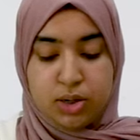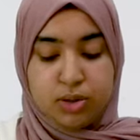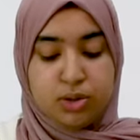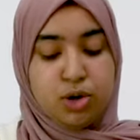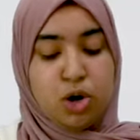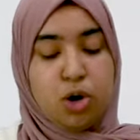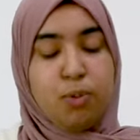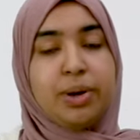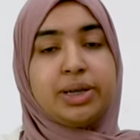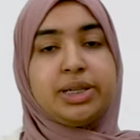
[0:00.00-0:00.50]

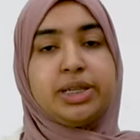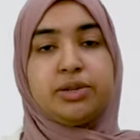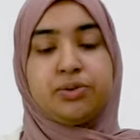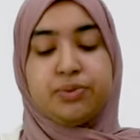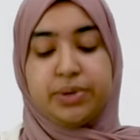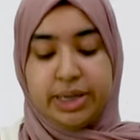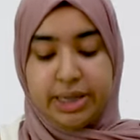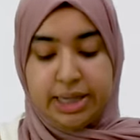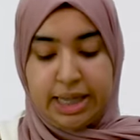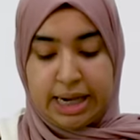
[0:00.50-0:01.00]
Nobody
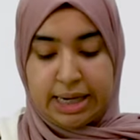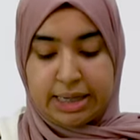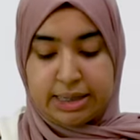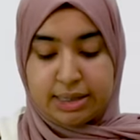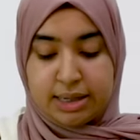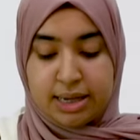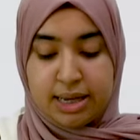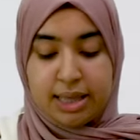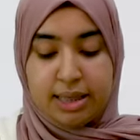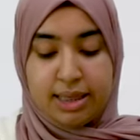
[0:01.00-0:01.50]

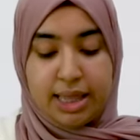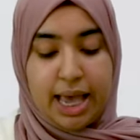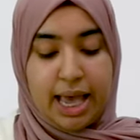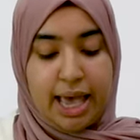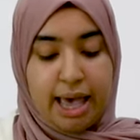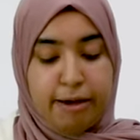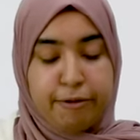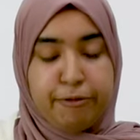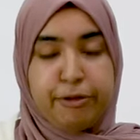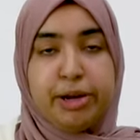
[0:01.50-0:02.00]
realized that
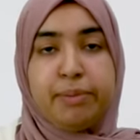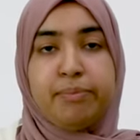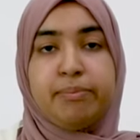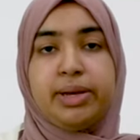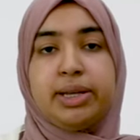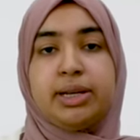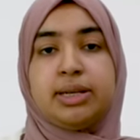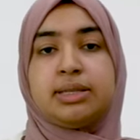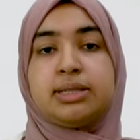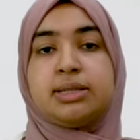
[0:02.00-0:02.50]
every
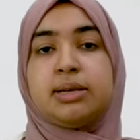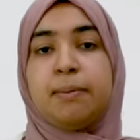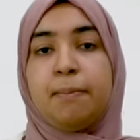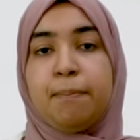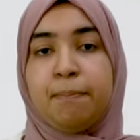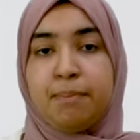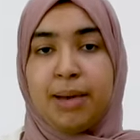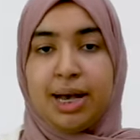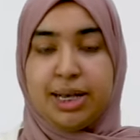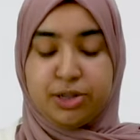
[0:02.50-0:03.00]
minute
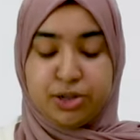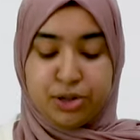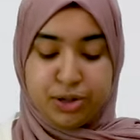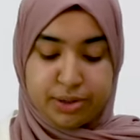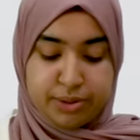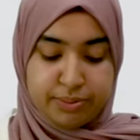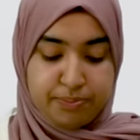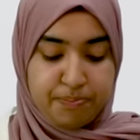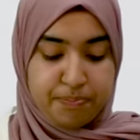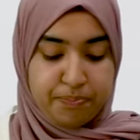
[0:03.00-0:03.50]

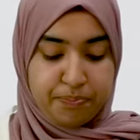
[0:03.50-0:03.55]
mattered.